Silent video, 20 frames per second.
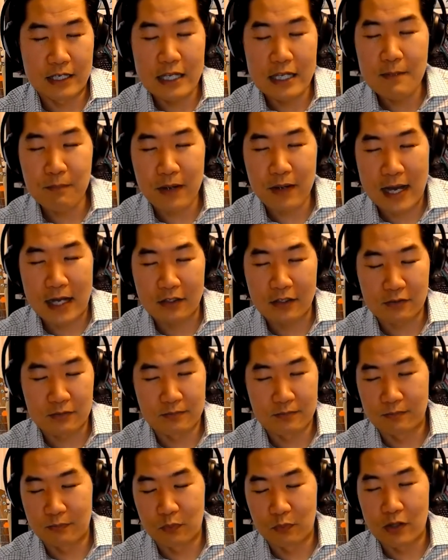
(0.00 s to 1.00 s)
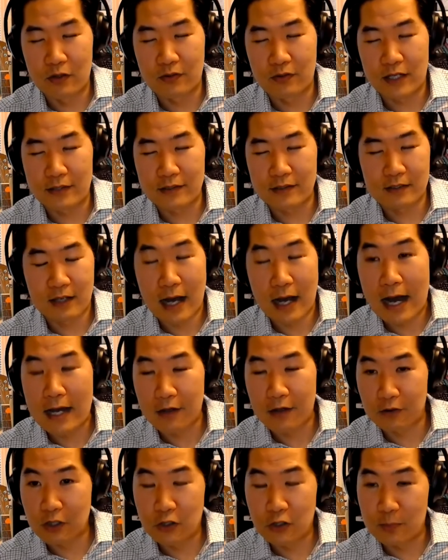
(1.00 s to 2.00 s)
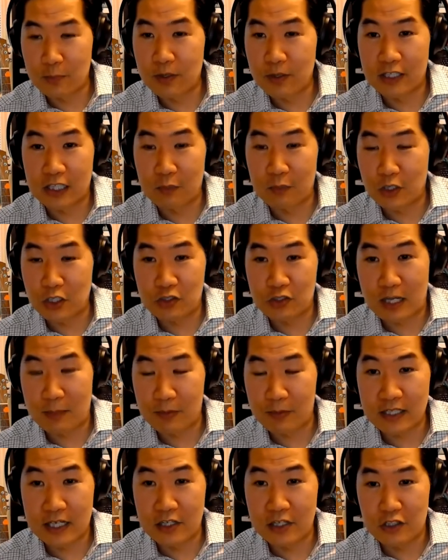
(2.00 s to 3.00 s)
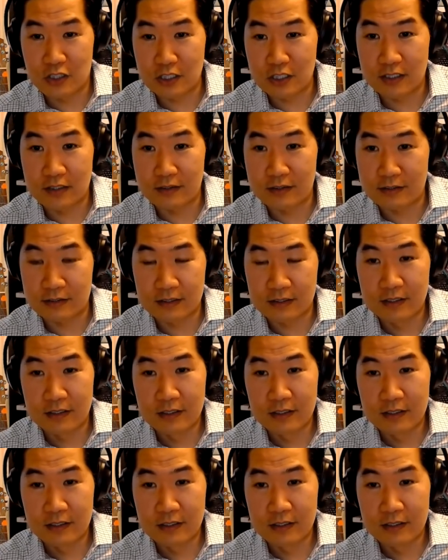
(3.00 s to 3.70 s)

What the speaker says: impact, whether that's high or low, depending on what your application is.